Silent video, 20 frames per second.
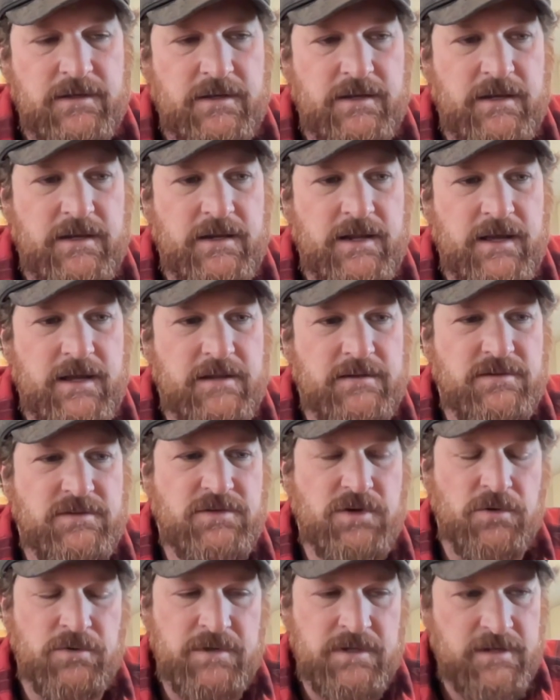And I
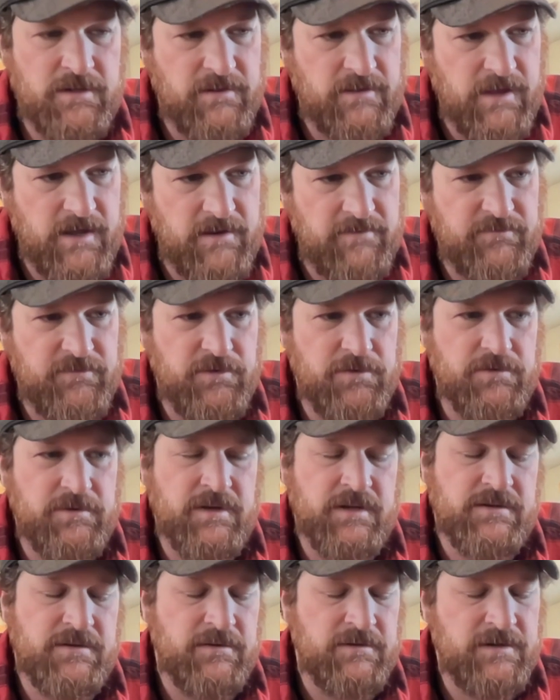don't eat a lot of fruit,
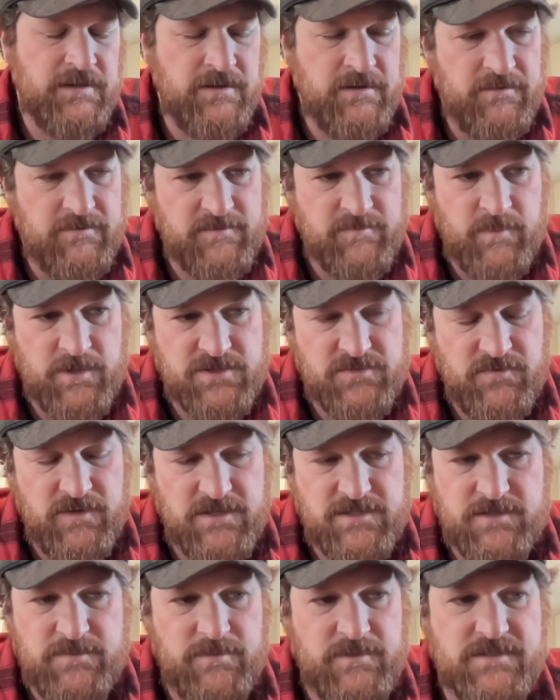and I don't eat as much
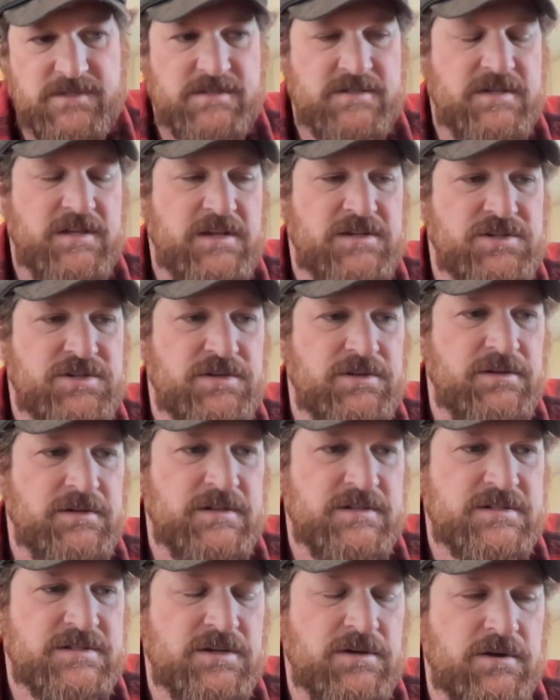vegetables as I should.
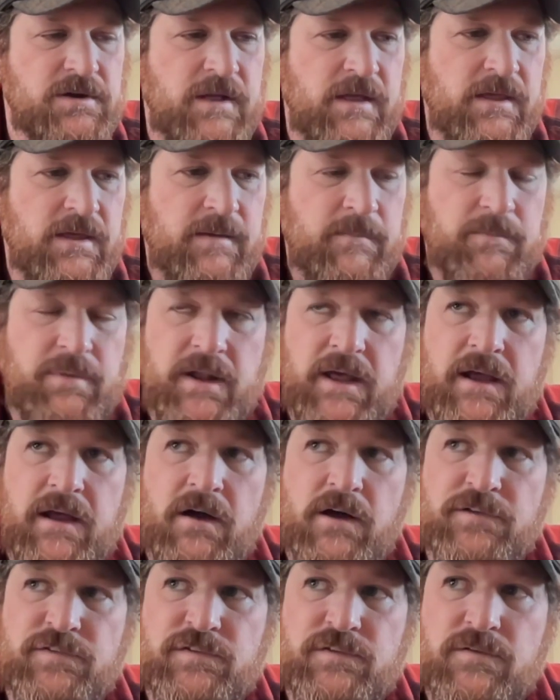And so, but I
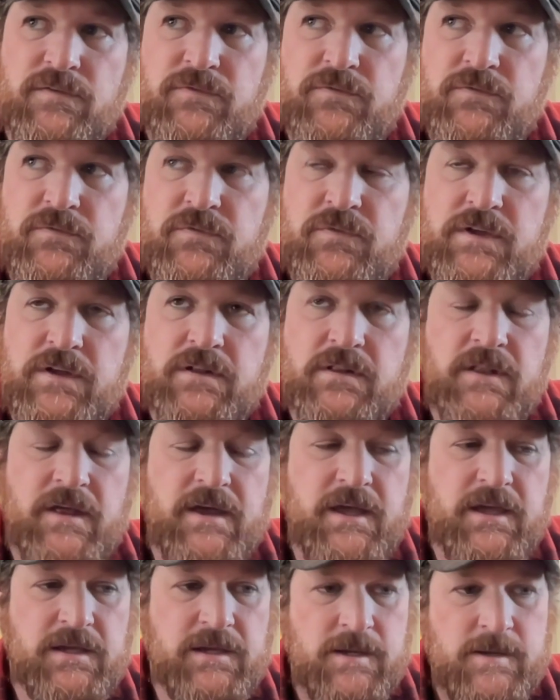also feel
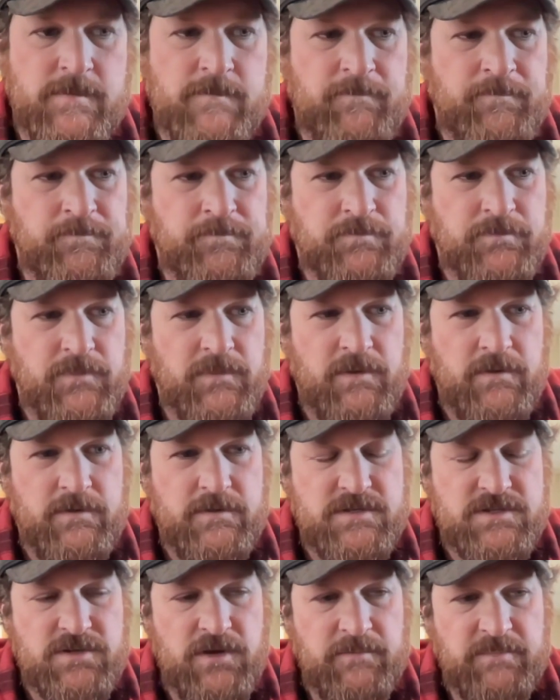like,
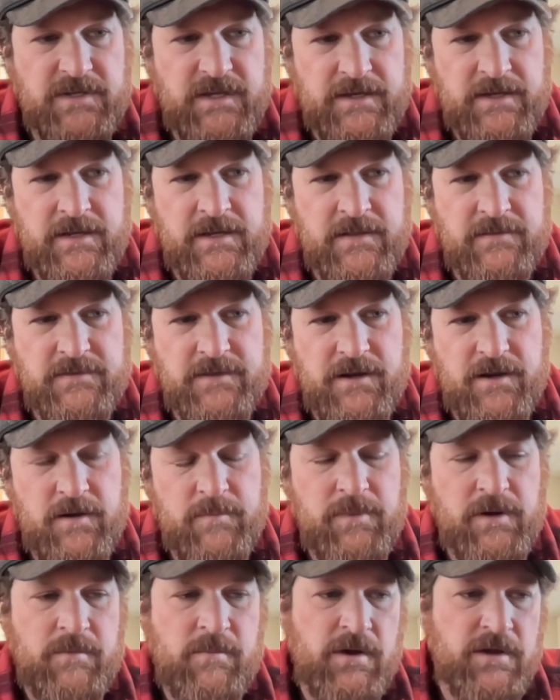so I'm getting it there,
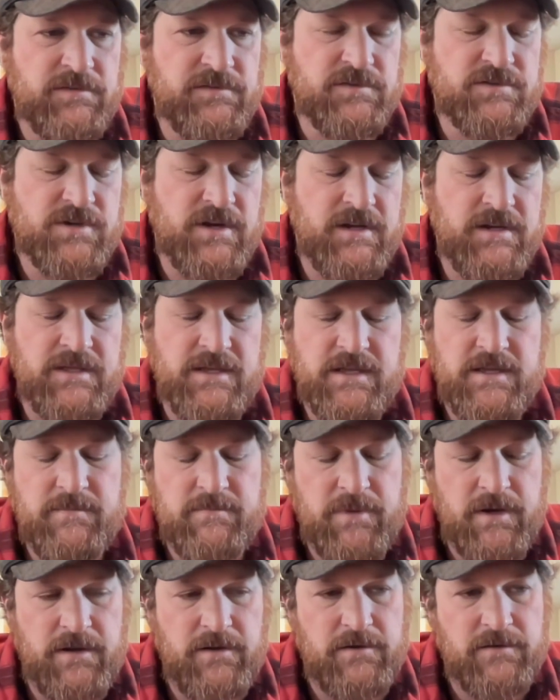but I'm also trying to eat
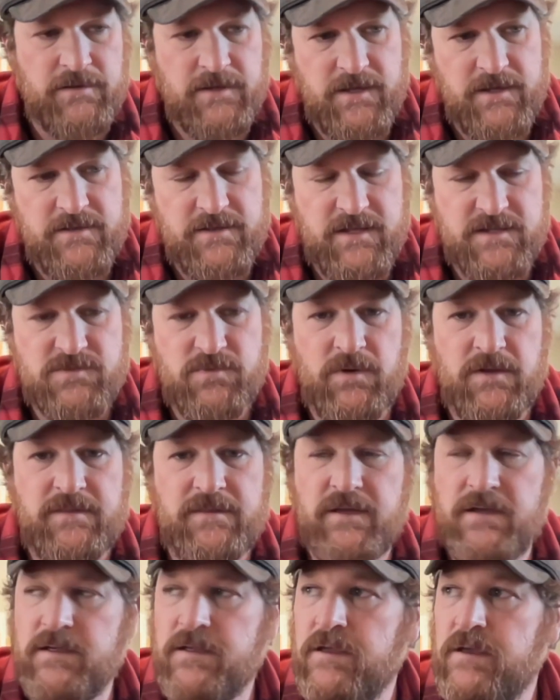better. Okay. That's one
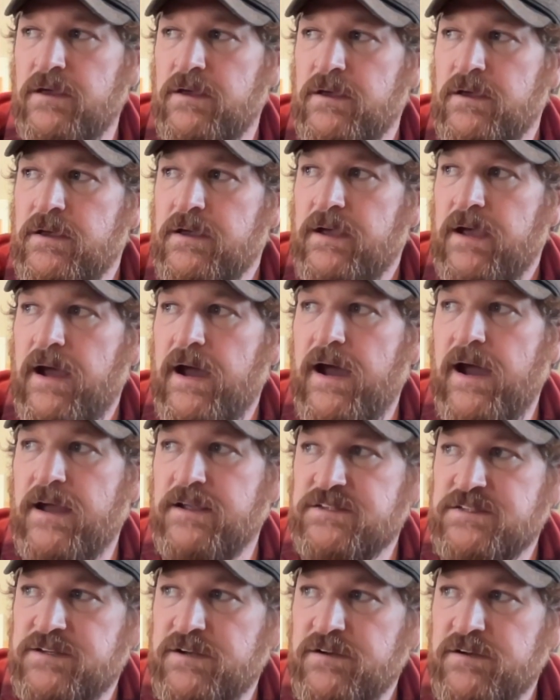thing. I
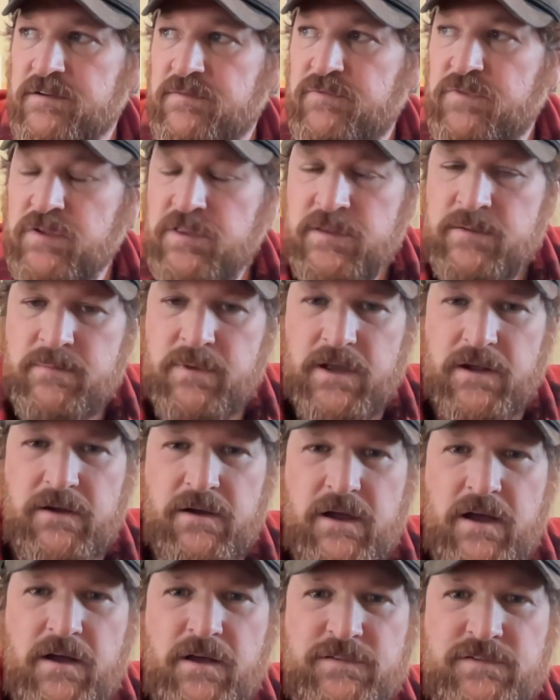started feeling
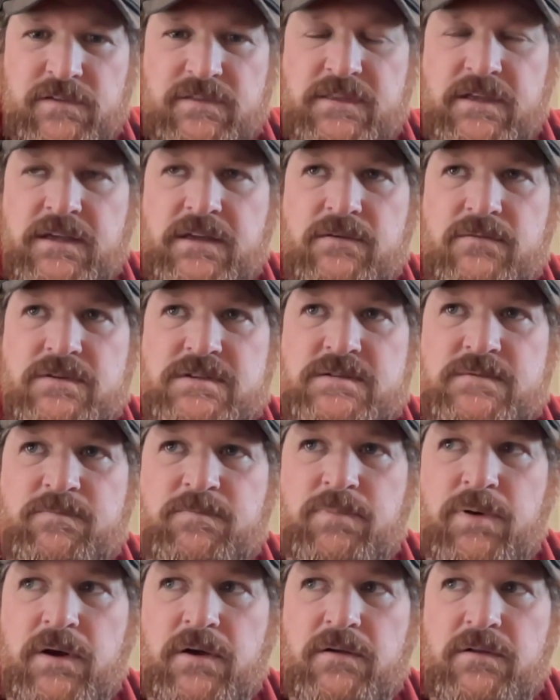better. I also think it was
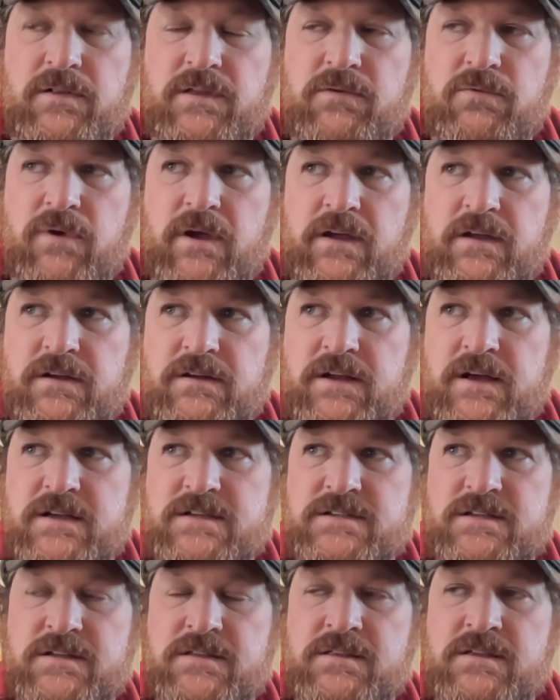partly
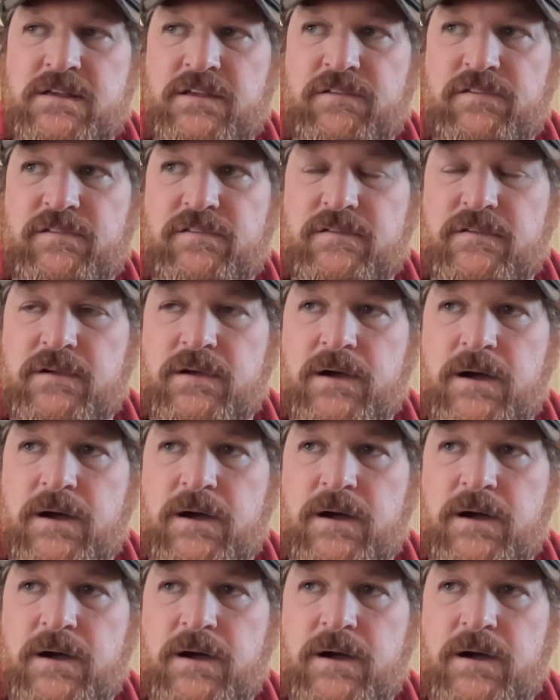recognizing this